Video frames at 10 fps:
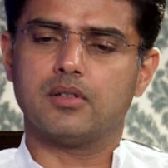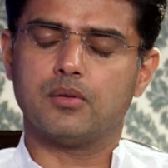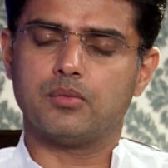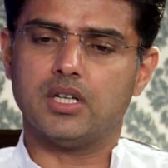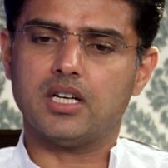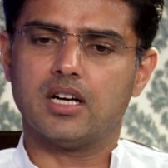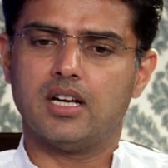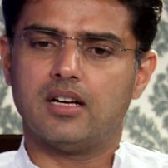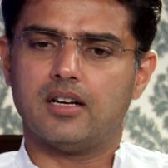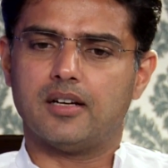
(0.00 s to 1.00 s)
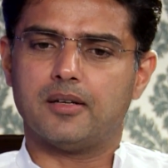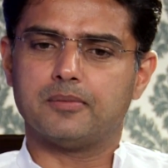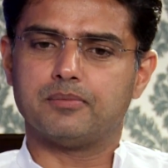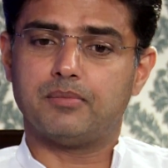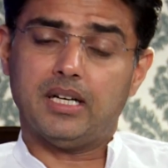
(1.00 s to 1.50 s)
work.
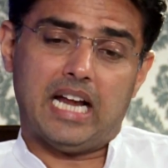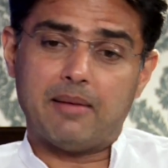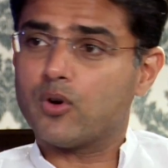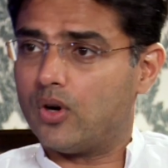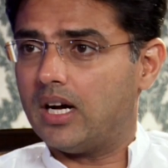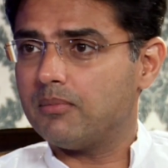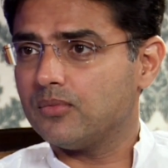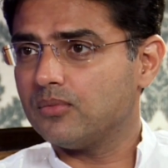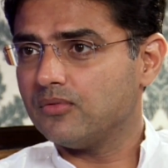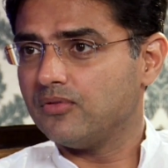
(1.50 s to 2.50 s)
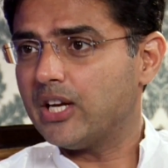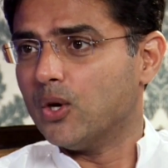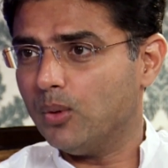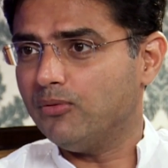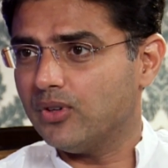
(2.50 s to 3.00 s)
But I'm very
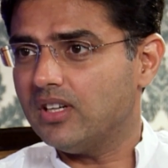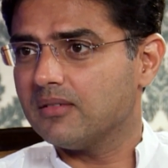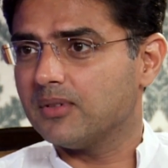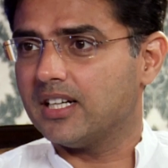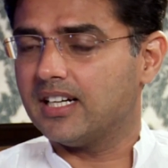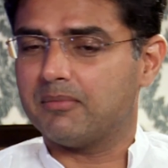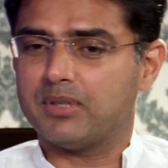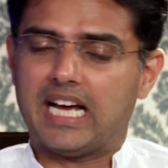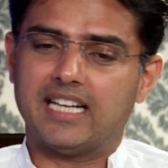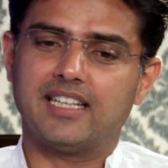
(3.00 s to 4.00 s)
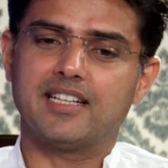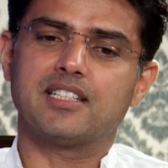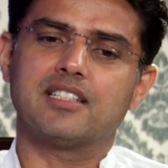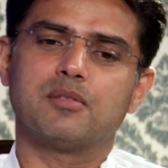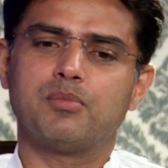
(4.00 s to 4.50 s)
hopeful. But I think
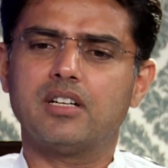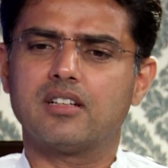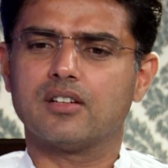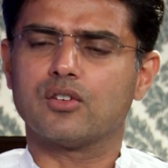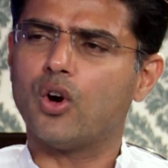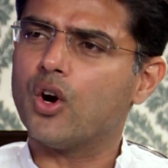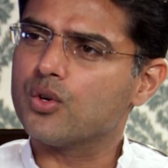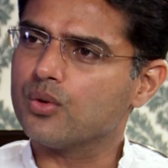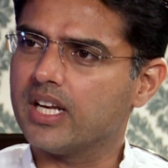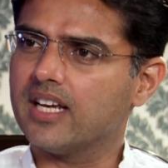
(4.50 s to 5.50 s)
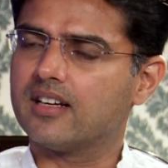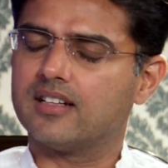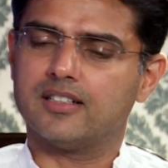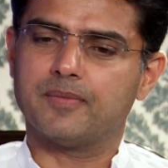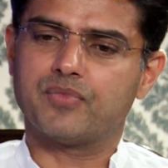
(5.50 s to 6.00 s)
it's a bit wrong to take
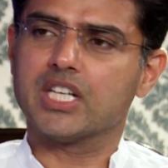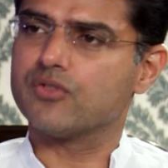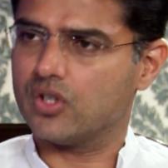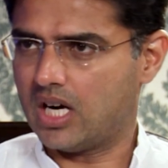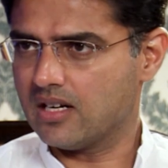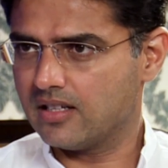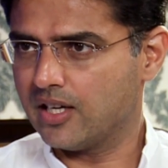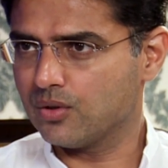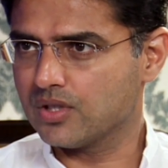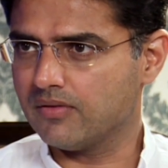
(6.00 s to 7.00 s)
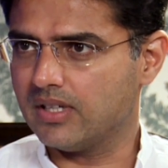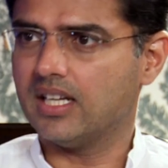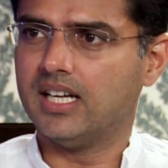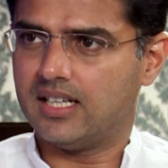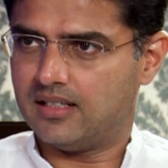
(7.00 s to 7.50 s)
things for granted and to say, well,
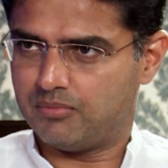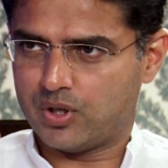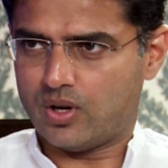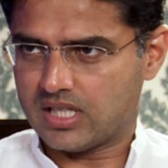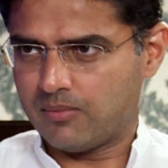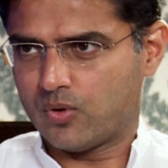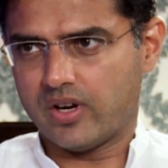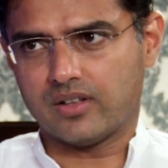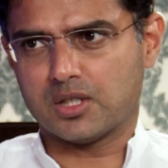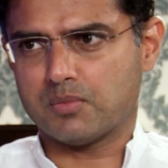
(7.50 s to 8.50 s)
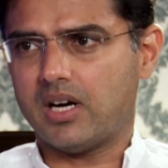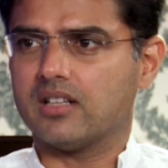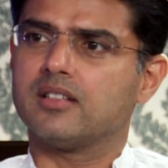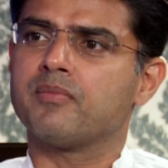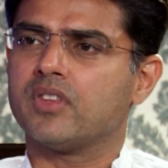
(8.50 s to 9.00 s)
because I'm going on this path,
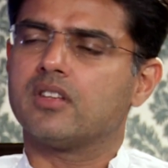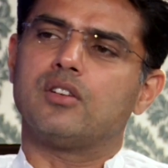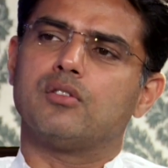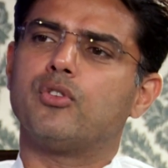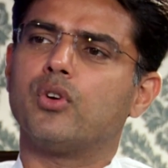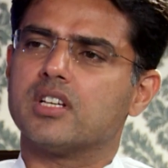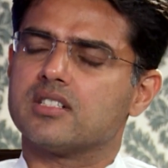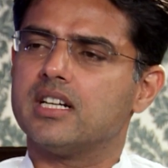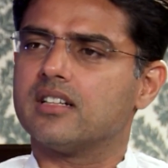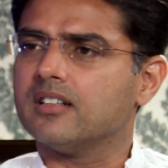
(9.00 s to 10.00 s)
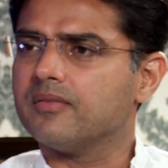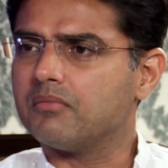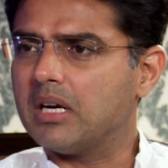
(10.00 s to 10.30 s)
4 years later, my